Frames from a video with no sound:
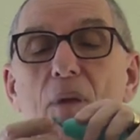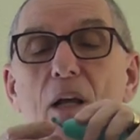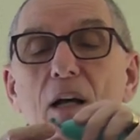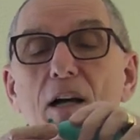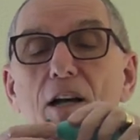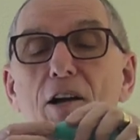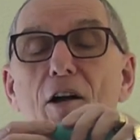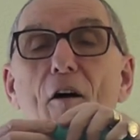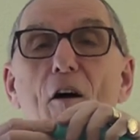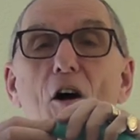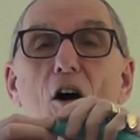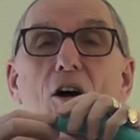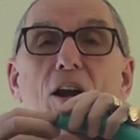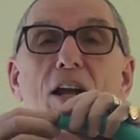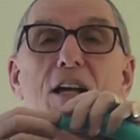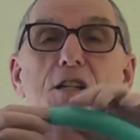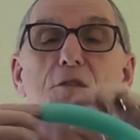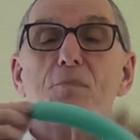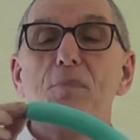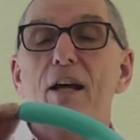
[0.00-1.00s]
and I'll, I'll
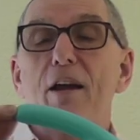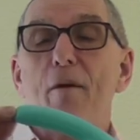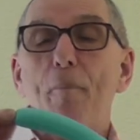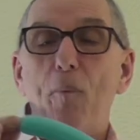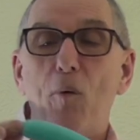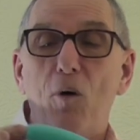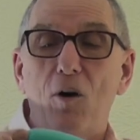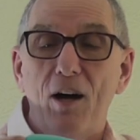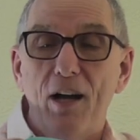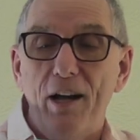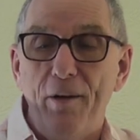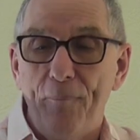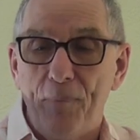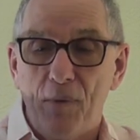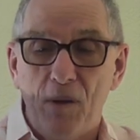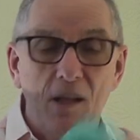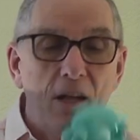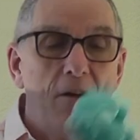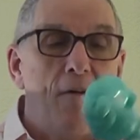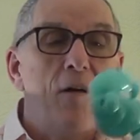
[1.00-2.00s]
explain why.
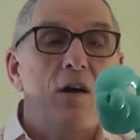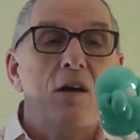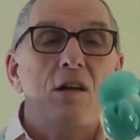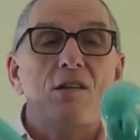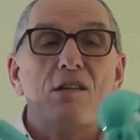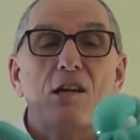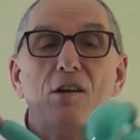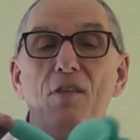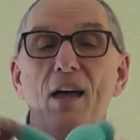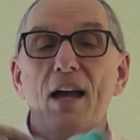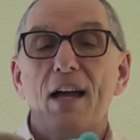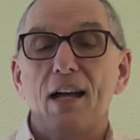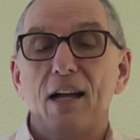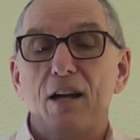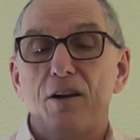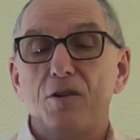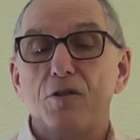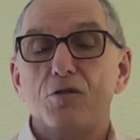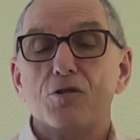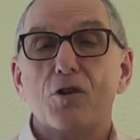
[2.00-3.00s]
So that
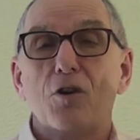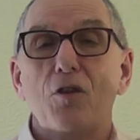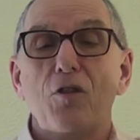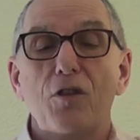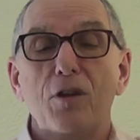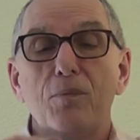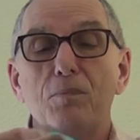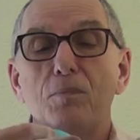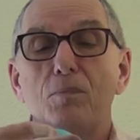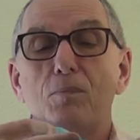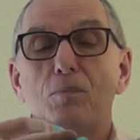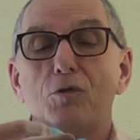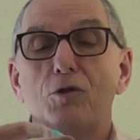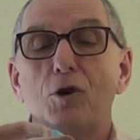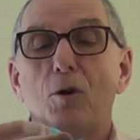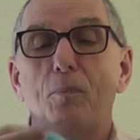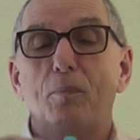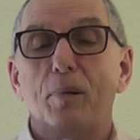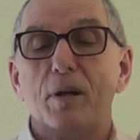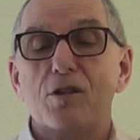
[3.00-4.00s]
goes on the
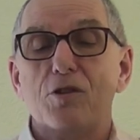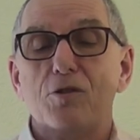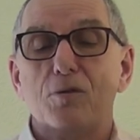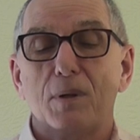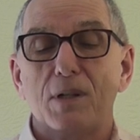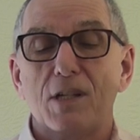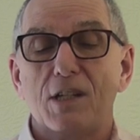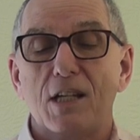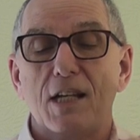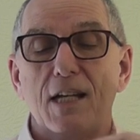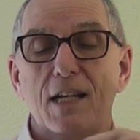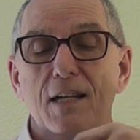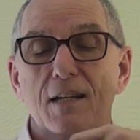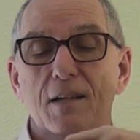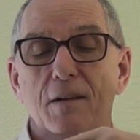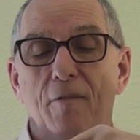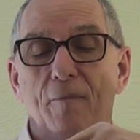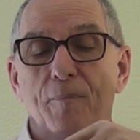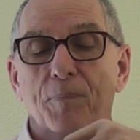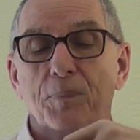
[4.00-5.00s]
top pinch twist here,
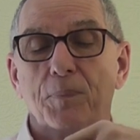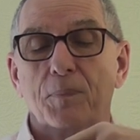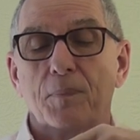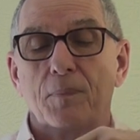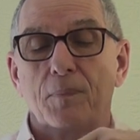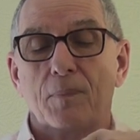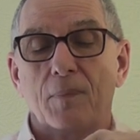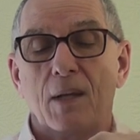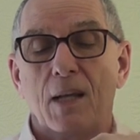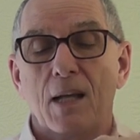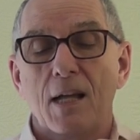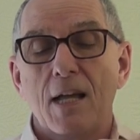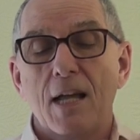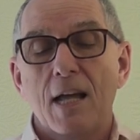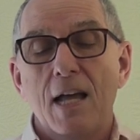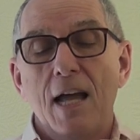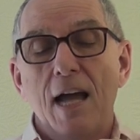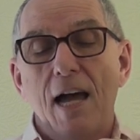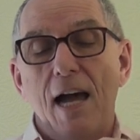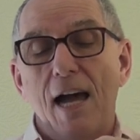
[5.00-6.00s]

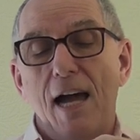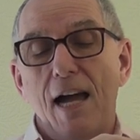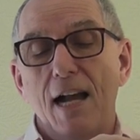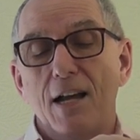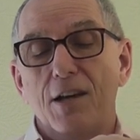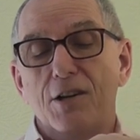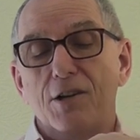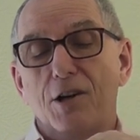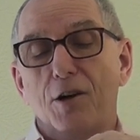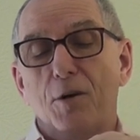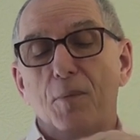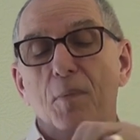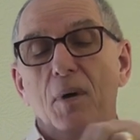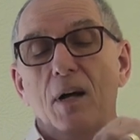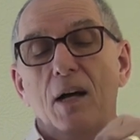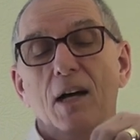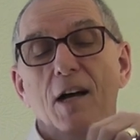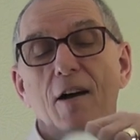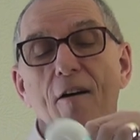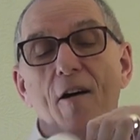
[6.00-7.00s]
and um,
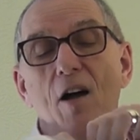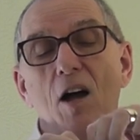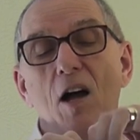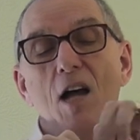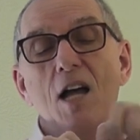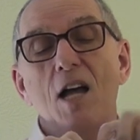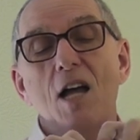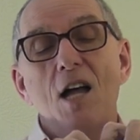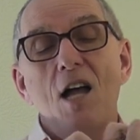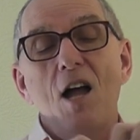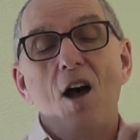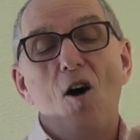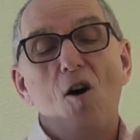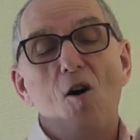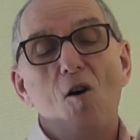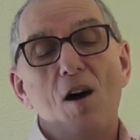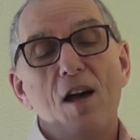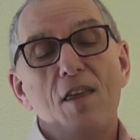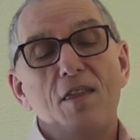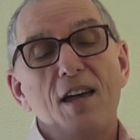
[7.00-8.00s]

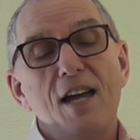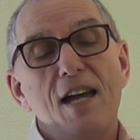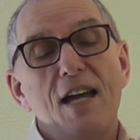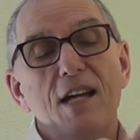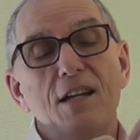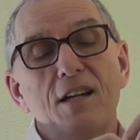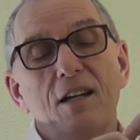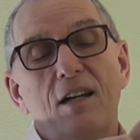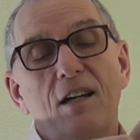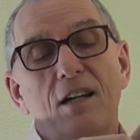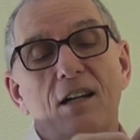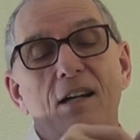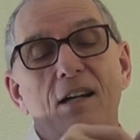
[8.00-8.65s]
I then